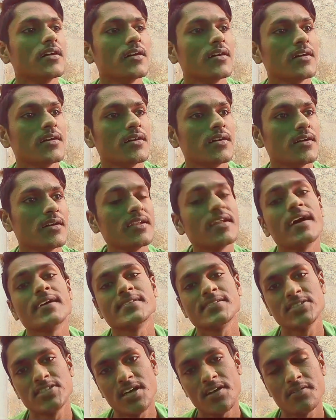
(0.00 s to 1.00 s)

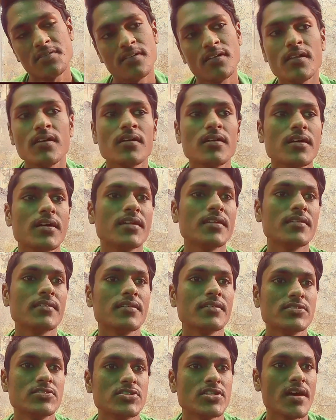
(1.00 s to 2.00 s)
As a general,
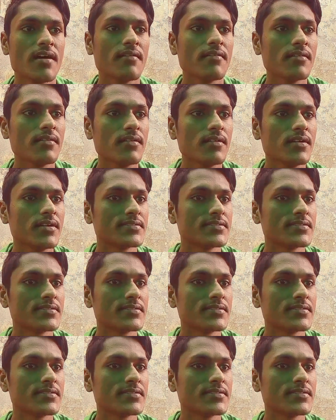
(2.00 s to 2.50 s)
in general,